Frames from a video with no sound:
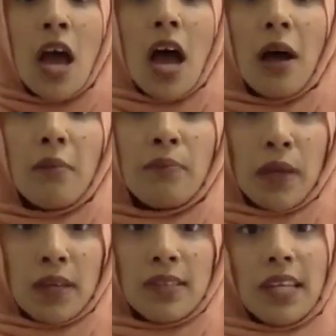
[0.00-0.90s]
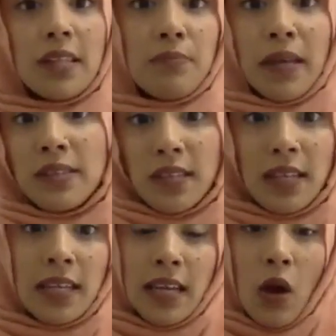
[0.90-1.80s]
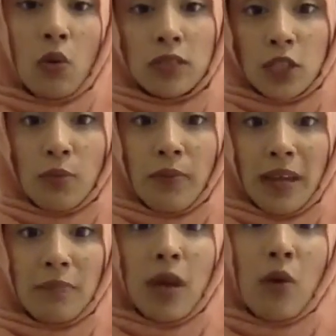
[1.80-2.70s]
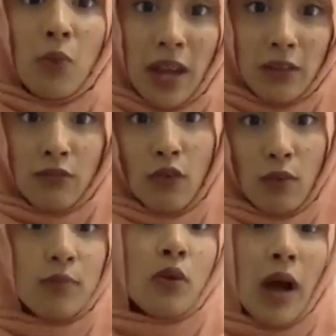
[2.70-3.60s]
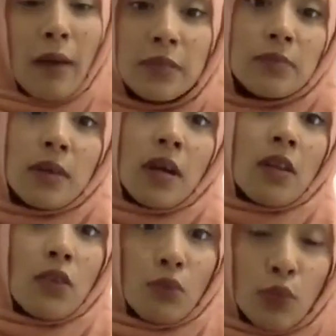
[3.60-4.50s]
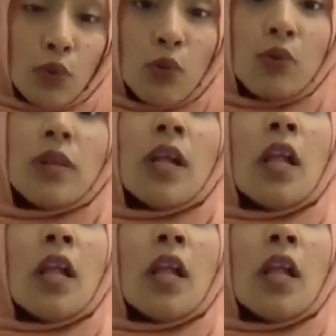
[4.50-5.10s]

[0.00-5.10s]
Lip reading: because it's basically holding your baby away from your abdomen, the wound,